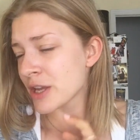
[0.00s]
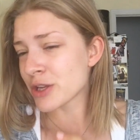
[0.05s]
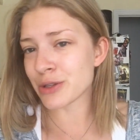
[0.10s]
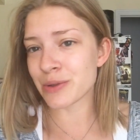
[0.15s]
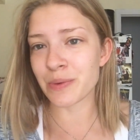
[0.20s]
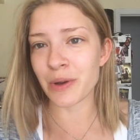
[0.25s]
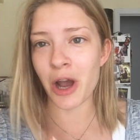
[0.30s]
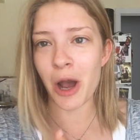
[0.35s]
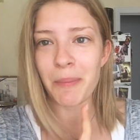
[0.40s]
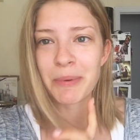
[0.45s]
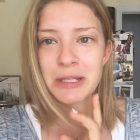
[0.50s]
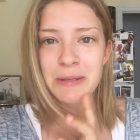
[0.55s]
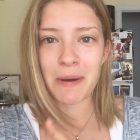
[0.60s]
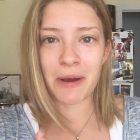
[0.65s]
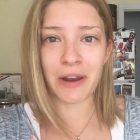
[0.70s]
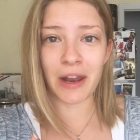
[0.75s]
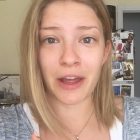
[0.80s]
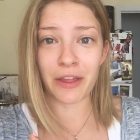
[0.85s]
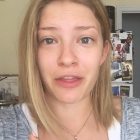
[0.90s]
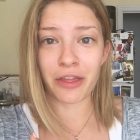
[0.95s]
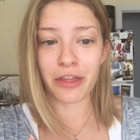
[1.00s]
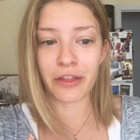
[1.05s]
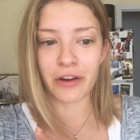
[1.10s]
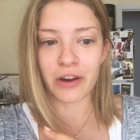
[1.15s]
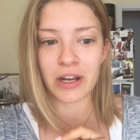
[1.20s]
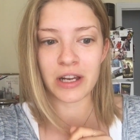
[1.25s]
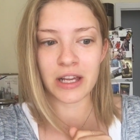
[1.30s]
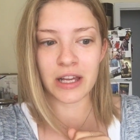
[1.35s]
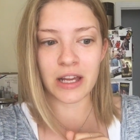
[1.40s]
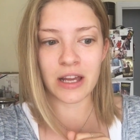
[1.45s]
I just woke up, it's about
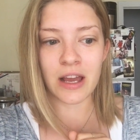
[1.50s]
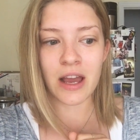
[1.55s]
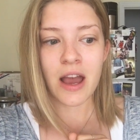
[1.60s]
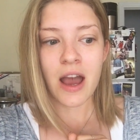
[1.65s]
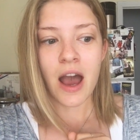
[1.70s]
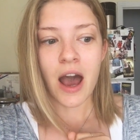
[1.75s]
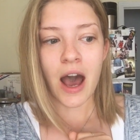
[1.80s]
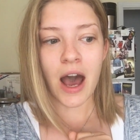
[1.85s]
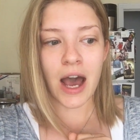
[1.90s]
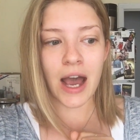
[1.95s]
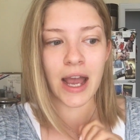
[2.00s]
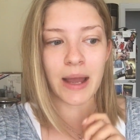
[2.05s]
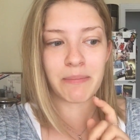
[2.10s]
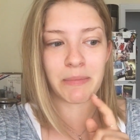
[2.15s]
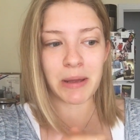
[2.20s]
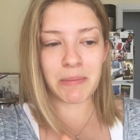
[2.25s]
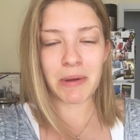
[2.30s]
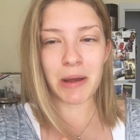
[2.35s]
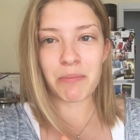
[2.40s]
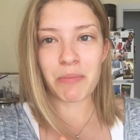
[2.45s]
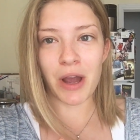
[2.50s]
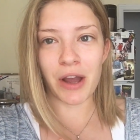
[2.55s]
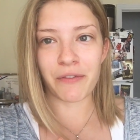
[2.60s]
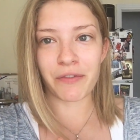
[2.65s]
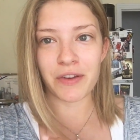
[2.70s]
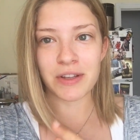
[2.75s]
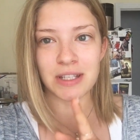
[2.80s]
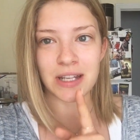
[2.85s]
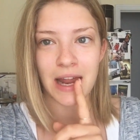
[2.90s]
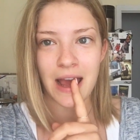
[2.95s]
9.30. I made my
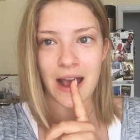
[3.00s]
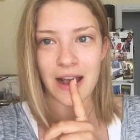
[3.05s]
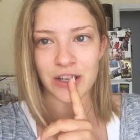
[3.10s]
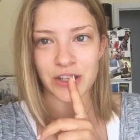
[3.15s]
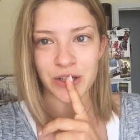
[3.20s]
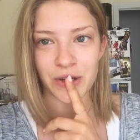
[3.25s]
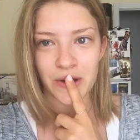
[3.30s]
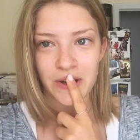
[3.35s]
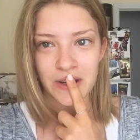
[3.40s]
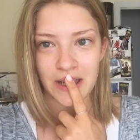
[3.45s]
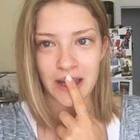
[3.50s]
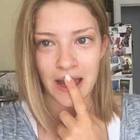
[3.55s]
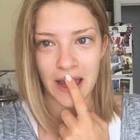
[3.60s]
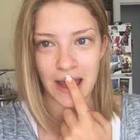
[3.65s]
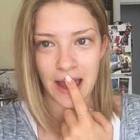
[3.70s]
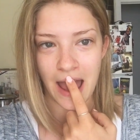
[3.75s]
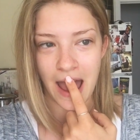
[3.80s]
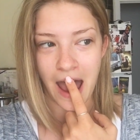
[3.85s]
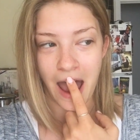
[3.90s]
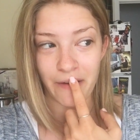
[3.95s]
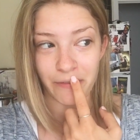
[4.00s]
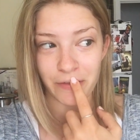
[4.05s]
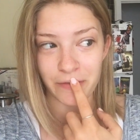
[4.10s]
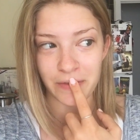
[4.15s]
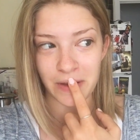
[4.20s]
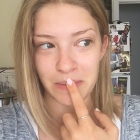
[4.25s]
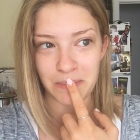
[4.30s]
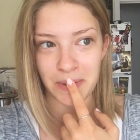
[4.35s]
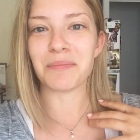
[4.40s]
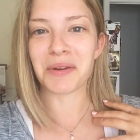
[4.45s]
breakfast and I actually already ate half of
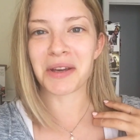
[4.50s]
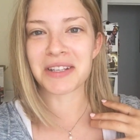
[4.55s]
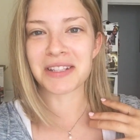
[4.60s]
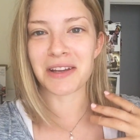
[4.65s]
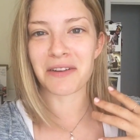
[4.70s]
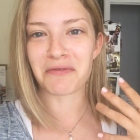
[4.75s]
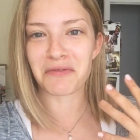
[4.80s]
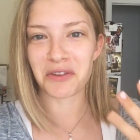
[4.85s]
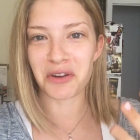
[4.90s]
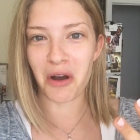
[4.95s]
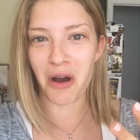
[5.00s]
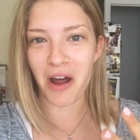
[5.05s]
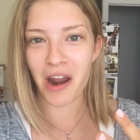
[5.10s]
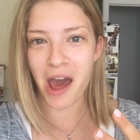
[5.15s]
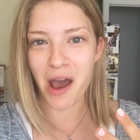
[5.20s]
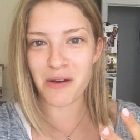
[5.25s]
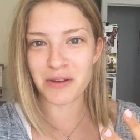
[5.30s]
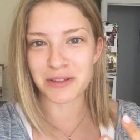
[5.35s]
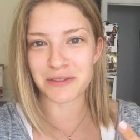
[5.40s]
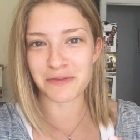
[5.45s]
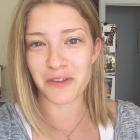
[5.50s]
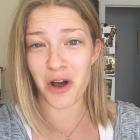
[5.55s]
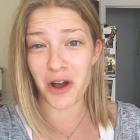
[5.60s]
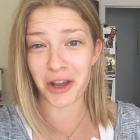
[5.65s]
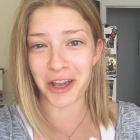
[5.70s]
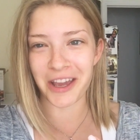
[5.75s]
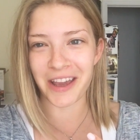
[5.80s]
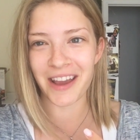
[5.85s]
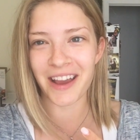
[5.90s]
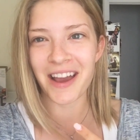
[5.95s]
it because I forgot I was
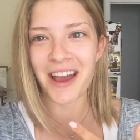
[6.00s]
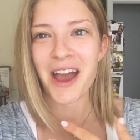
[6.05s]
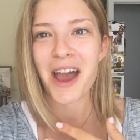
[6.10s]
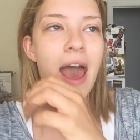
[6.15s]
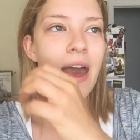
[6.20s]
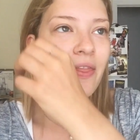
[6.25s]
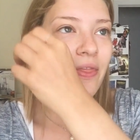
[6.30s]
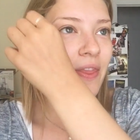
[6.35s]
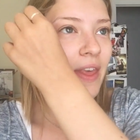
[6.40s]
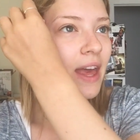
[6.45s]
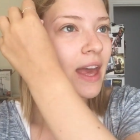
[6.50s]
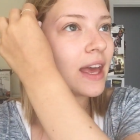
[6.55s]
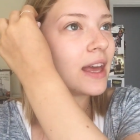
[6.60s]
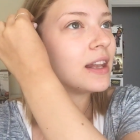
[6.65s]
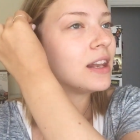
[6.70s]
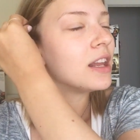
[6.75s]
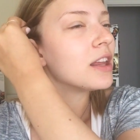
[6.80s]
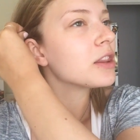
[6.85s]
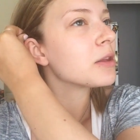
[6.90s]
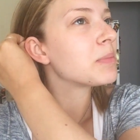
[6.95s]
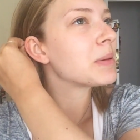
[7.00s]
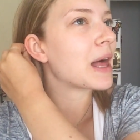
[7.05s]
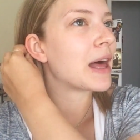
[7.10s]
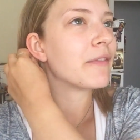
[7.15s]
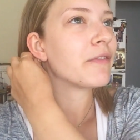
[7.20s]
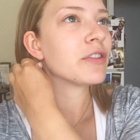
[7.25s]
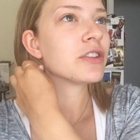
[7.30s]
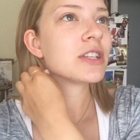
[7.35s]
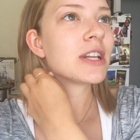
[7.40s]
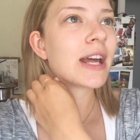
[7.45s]
vlogging. And then the
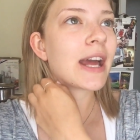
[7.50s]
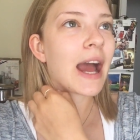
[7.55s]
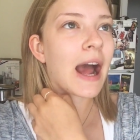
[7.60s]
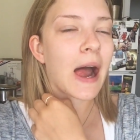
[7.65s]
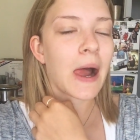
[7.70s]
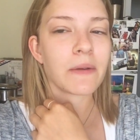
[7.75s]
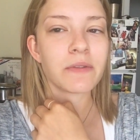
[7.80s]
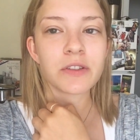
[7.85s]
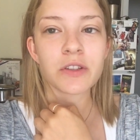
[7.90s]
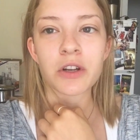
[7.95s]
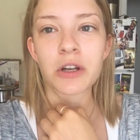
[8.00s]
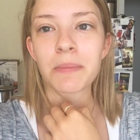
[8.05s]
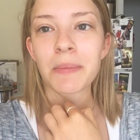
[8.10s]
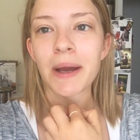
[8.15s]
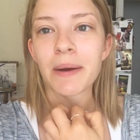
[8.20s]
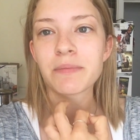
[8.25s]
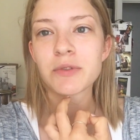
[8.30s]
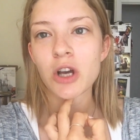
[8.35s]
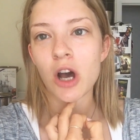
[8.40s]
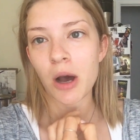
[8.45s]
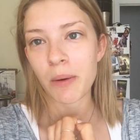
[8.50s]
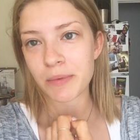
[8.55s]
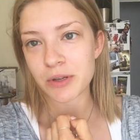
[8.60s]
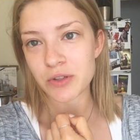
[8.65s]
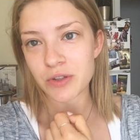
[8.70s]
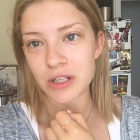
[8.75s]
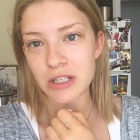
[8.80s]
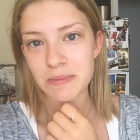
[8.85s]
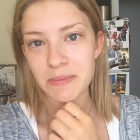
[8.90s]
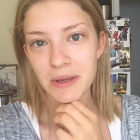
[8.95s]
plan for today, I have to go to my
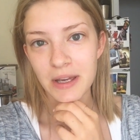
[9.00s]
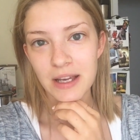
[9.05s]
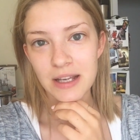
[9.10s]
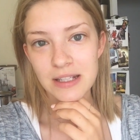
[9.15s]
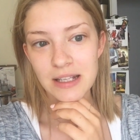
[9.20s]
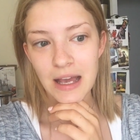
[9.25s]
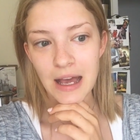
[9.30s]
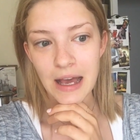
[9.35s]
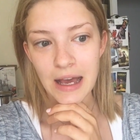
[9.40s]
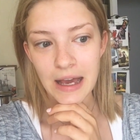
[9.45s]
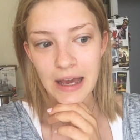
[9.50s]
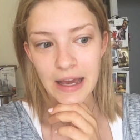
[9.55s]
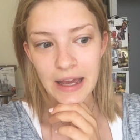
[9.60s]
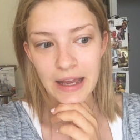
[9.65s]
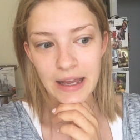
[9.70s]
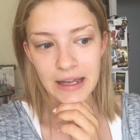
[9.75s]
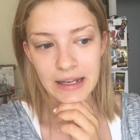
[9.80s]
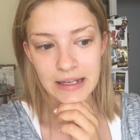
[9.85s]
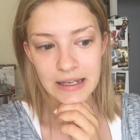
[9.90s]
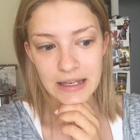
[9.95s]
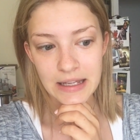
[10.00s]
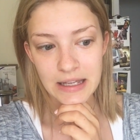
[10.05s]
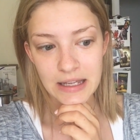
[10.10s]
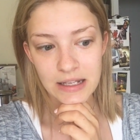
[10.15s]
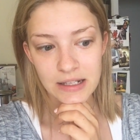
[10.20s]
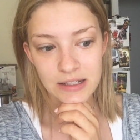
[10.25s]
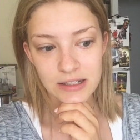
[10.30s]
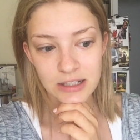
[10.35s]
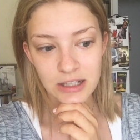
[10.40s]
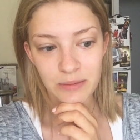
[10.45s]
optometrist because I
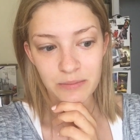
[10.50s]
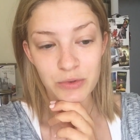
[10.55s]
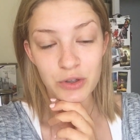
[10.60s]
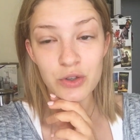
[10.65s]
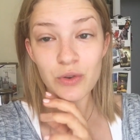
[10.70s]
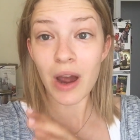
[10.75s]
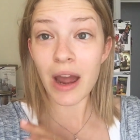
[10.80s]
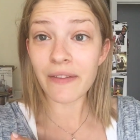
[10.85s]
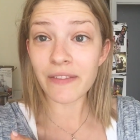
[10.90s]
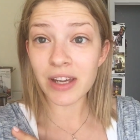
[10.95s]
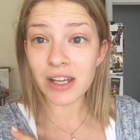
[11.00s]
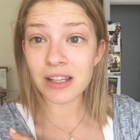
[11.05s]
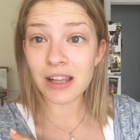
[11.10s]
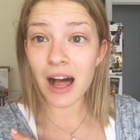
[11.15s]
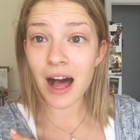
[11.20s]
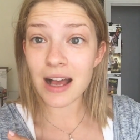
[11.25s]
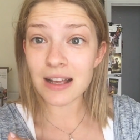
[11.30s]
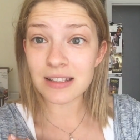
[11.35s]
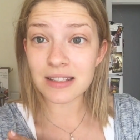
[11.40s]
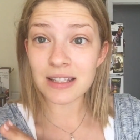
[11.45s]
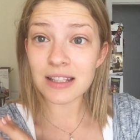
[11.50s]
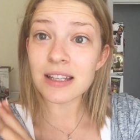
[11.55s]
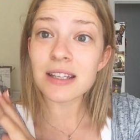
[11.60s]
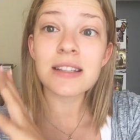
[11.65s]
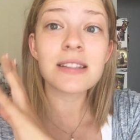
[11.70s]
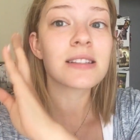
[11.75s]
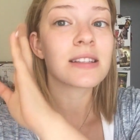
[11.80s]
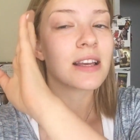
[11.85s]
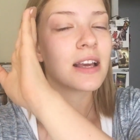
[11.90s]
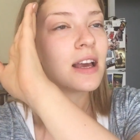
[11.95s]
need some driving driving
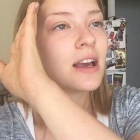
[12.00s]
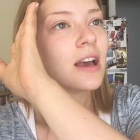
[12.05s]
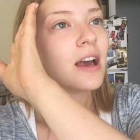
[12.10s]
glasses.